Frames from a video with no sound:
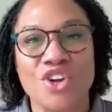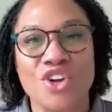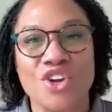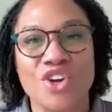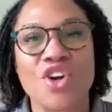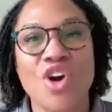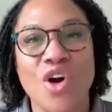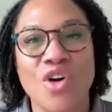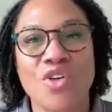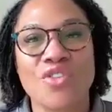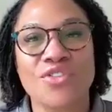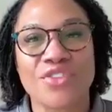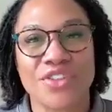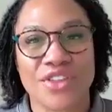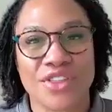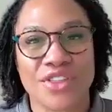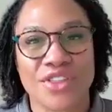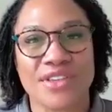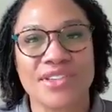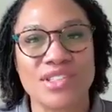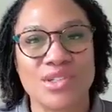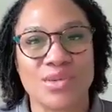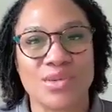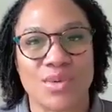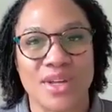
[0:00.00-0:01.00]
Your goal for
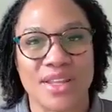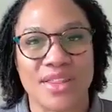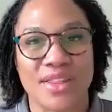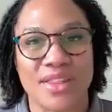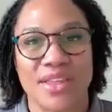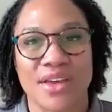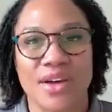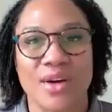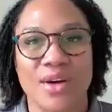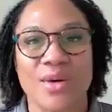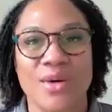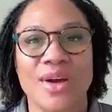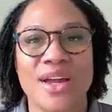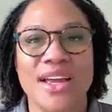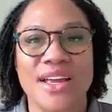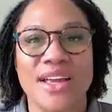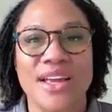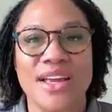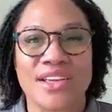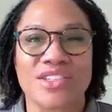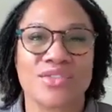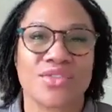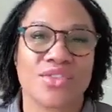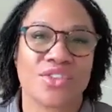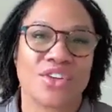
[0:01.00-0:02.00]
this one, though,
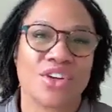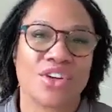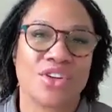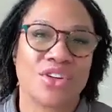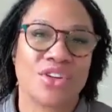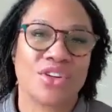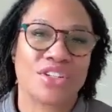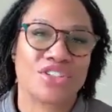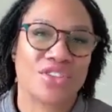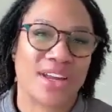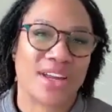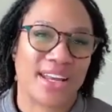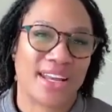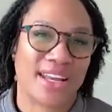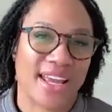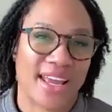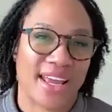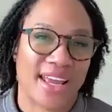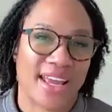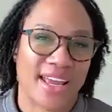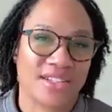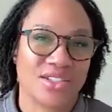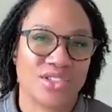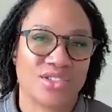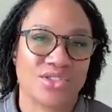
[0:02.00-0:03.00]
is for you to try
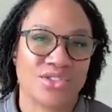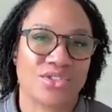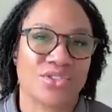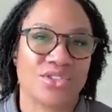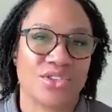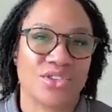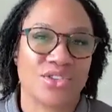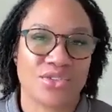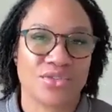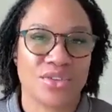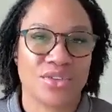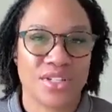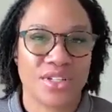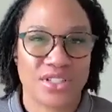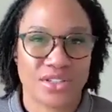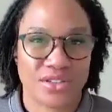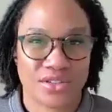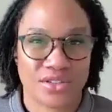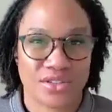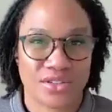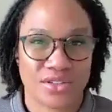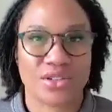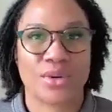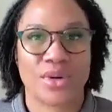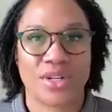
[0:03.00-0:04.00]
to answer your
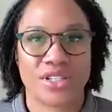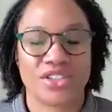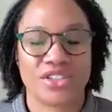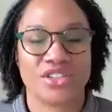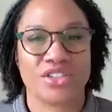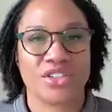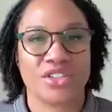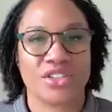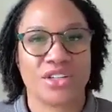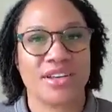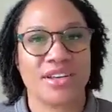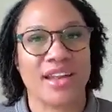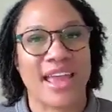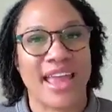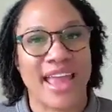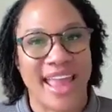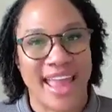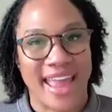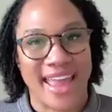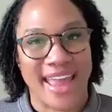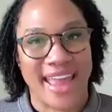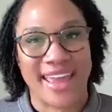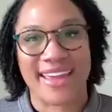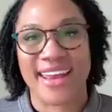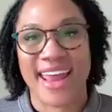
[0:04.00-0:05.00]
research question
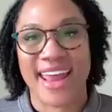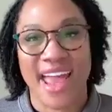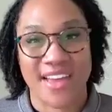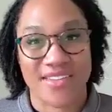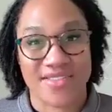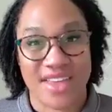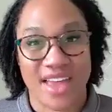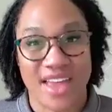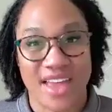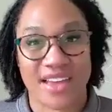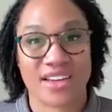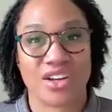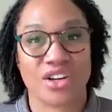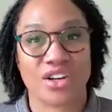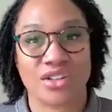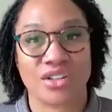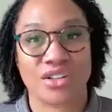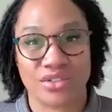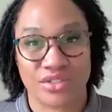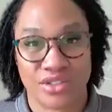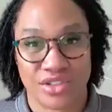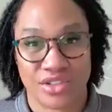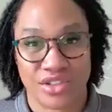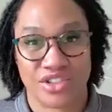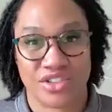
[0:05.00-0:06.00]
and have that
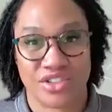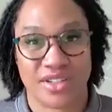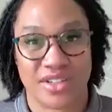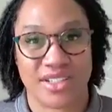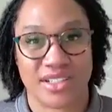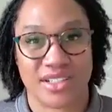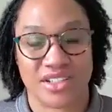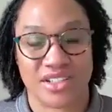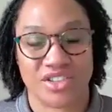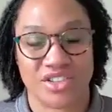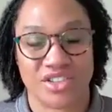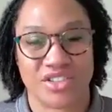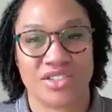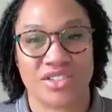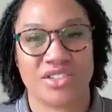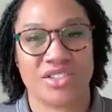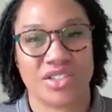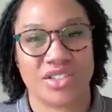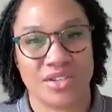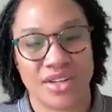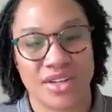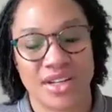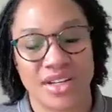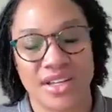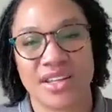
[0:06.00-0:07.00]
conclusion transition.
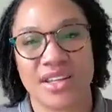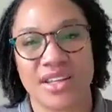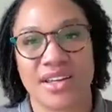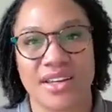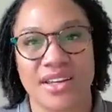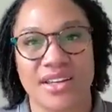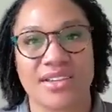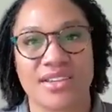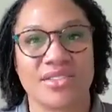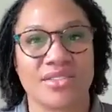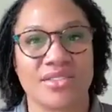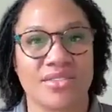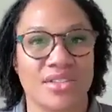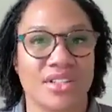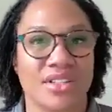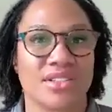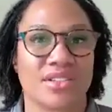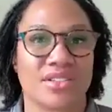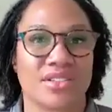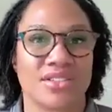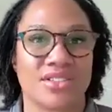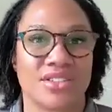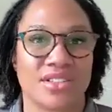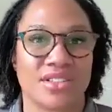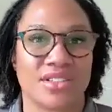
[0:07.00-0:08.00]
So in the end, the
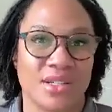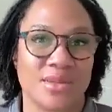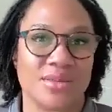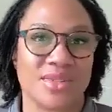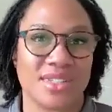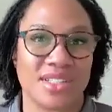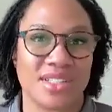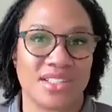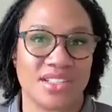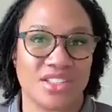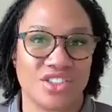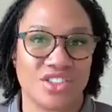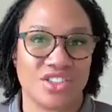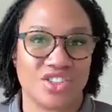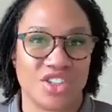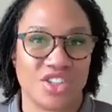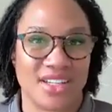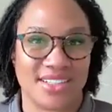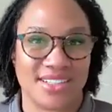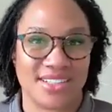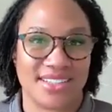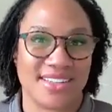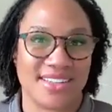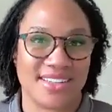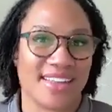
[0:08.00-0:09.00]
research seems to
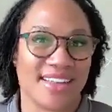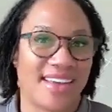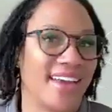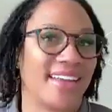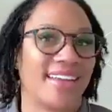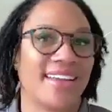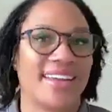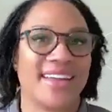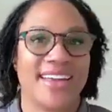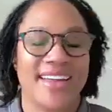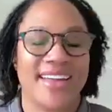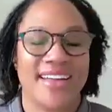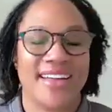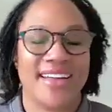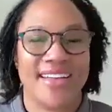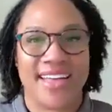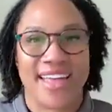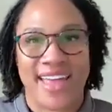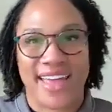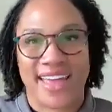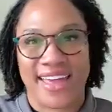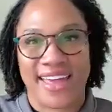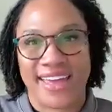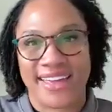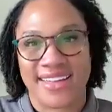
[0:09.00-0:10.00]
suggest that,
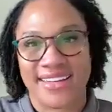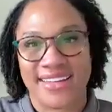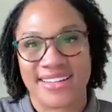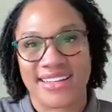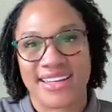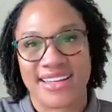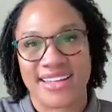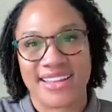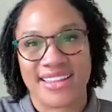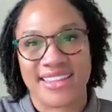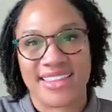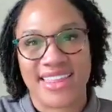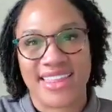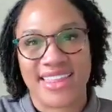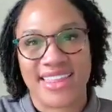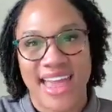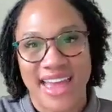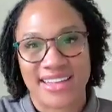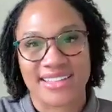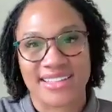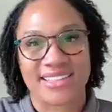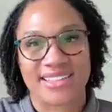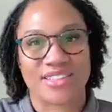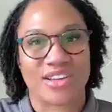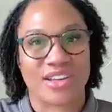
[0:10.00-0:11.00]
and
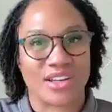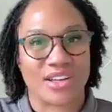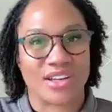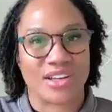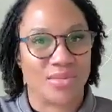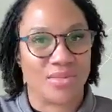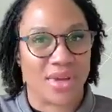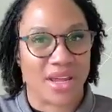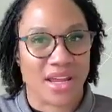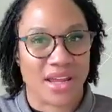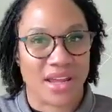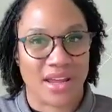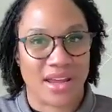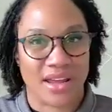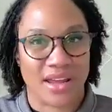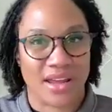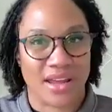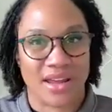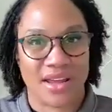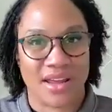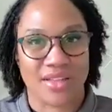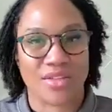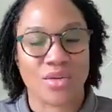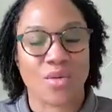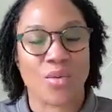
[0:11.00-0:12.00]
that's going to
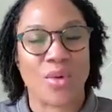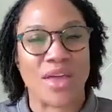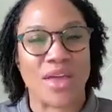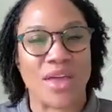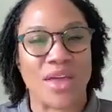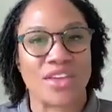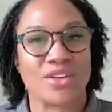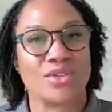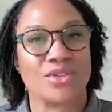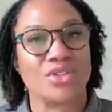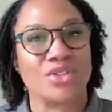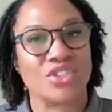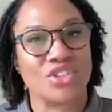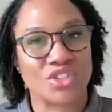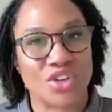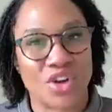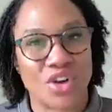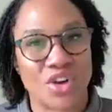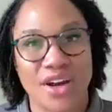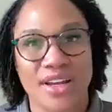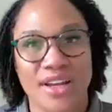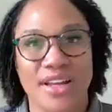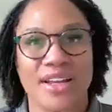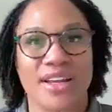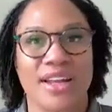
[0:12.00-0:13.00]
be the way that you
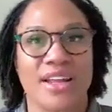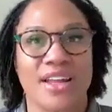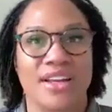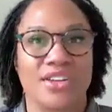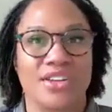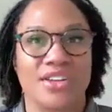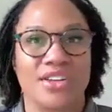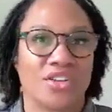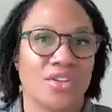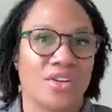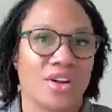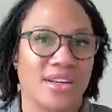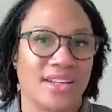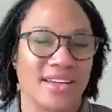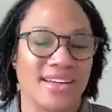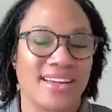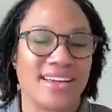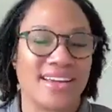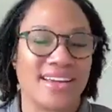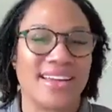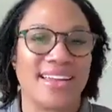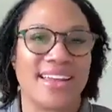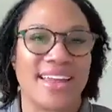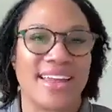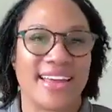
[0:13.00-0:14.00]
start it, and you're going to
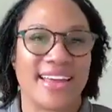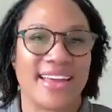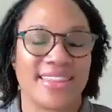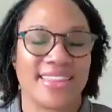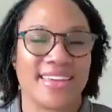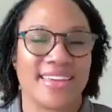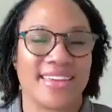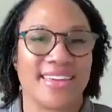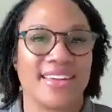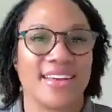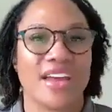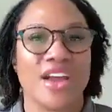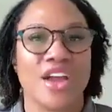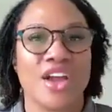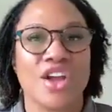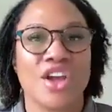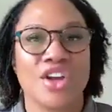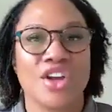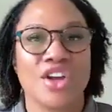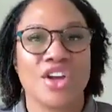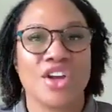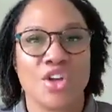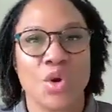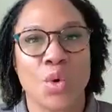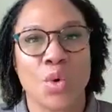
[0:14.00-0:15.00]
connect then
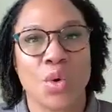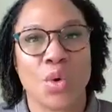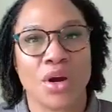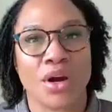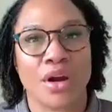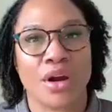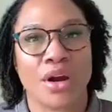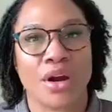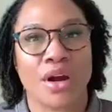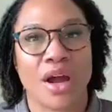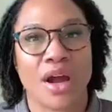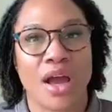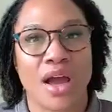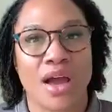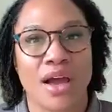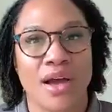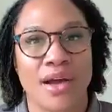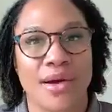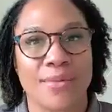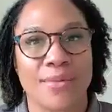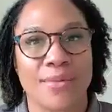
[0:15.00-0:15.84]
your